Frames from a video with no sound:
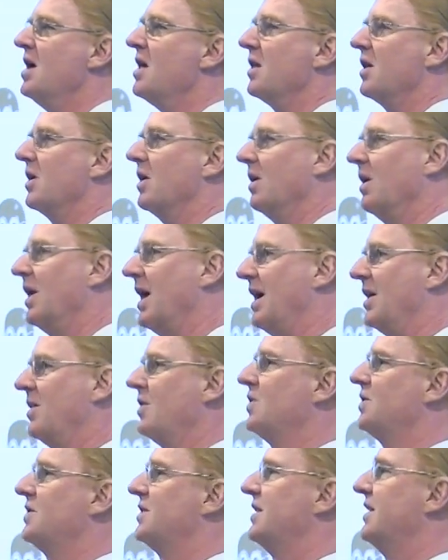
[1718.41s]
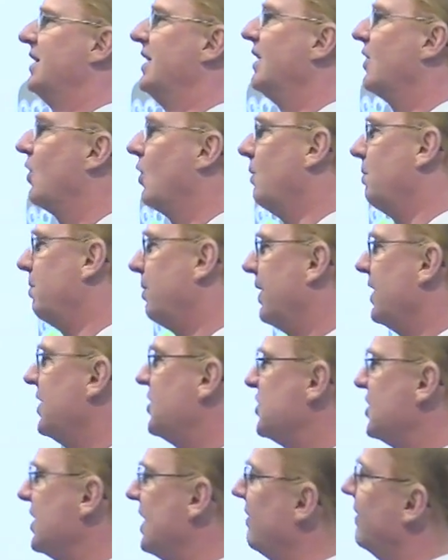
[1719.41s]
that allows the
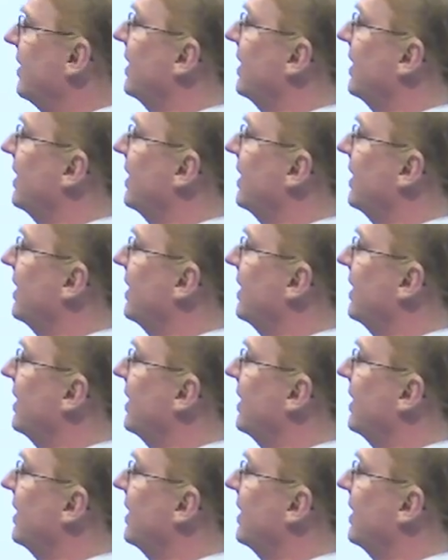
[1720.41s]
incorporation of